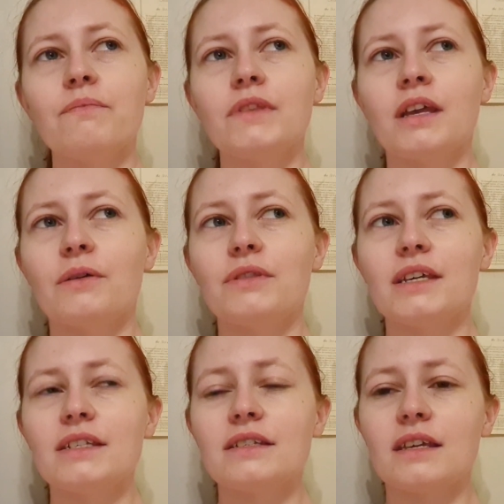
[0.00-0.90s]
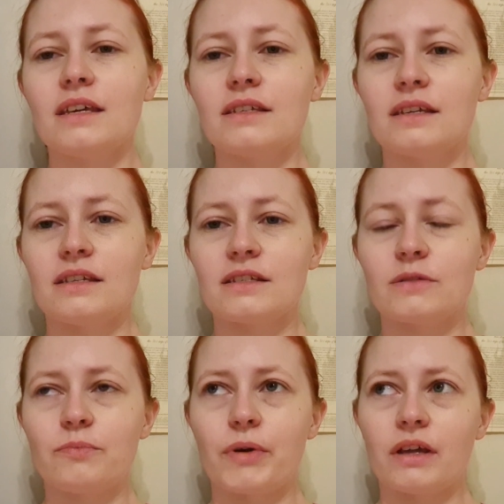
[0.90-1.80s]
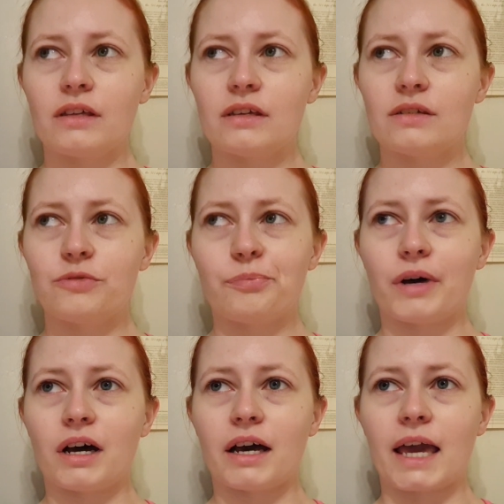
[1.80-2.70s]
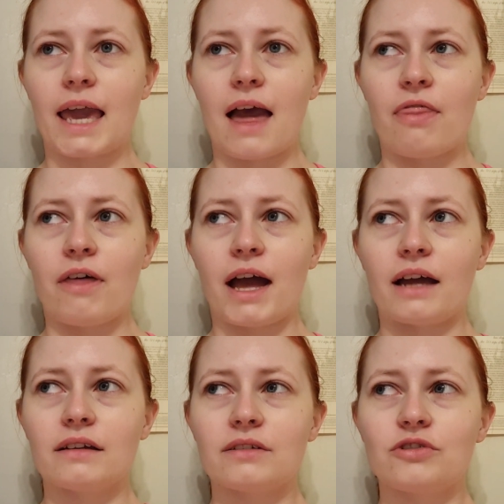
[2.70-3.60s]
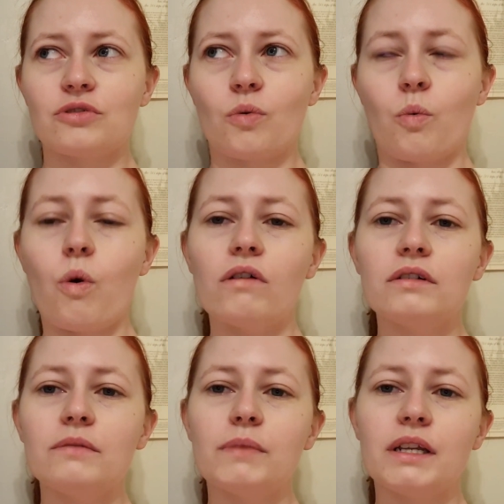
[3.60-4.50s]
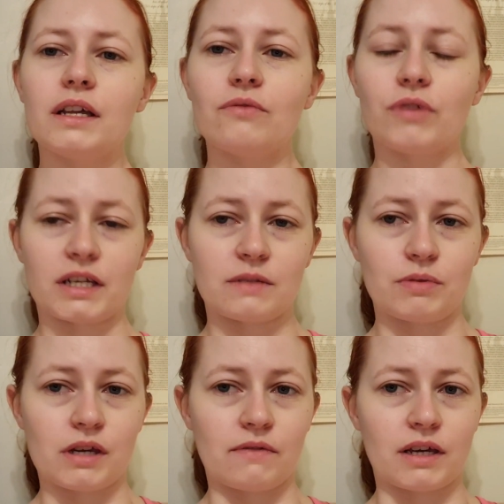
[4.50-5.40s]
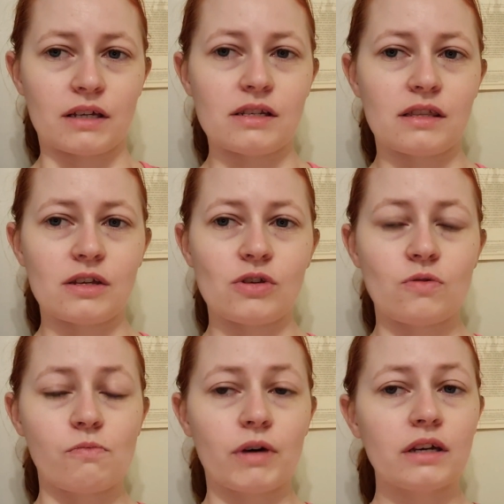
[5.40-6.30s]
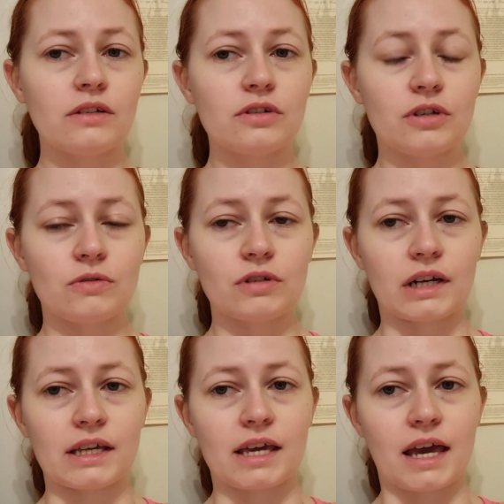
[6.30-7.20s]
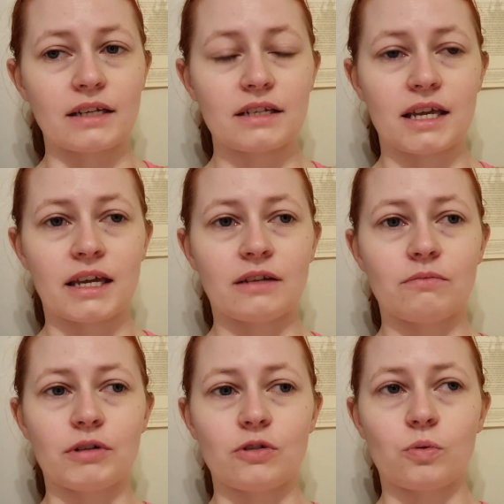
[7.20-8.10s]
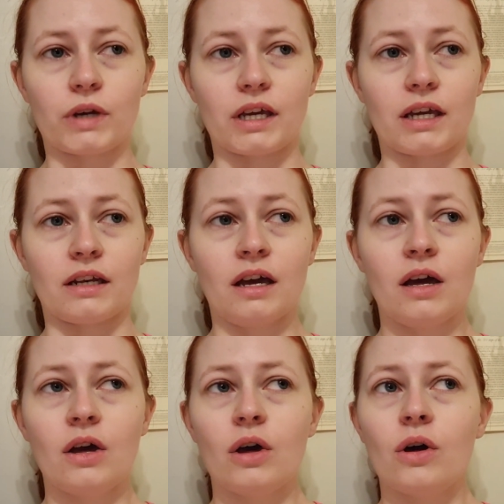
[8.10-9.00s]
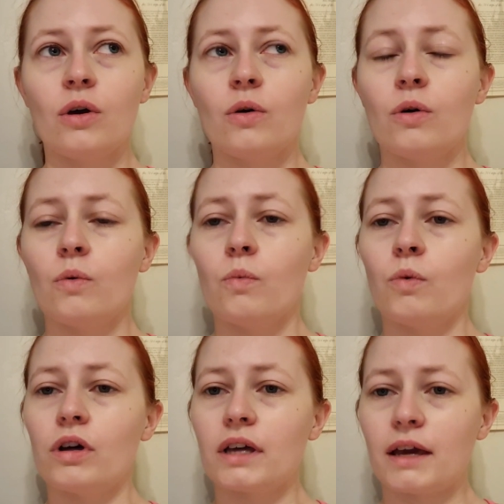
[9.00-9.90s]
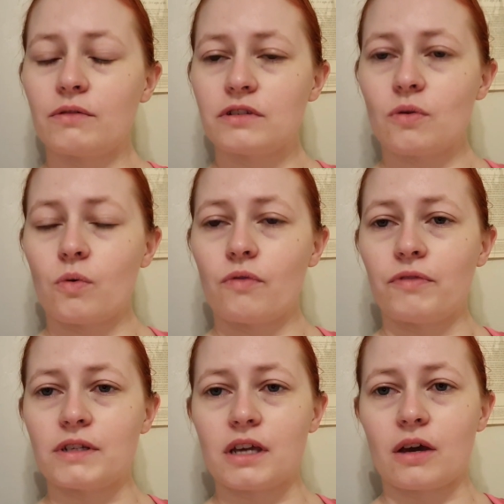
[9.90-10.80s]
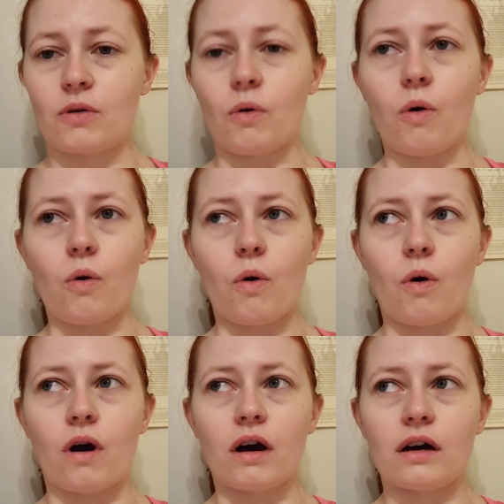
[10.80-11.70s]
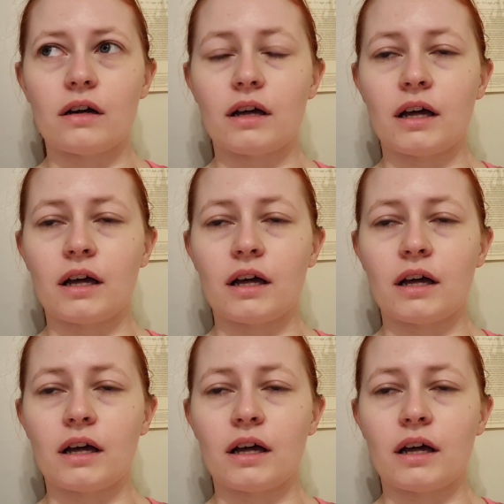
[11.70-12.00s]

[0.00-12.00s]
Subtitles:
No, this is inspired by that 1 minute rest period that you might usually get in between workouts or physio or